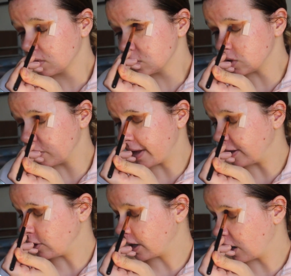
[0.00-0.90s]
so
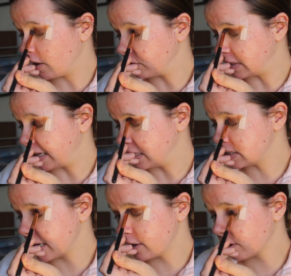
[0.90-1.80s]
that you can cover the
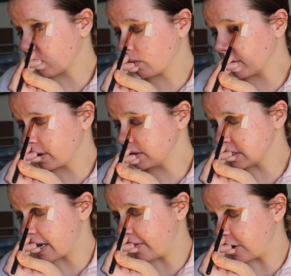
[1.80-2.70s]
inside of your corners,
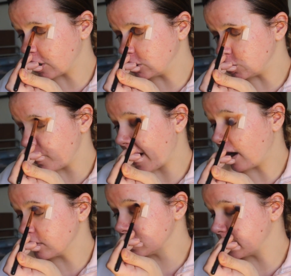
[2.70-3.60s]
and then you can do
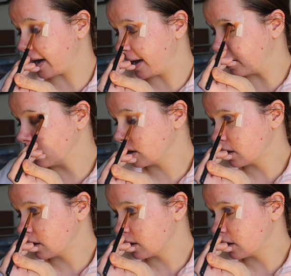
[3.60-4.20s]
outside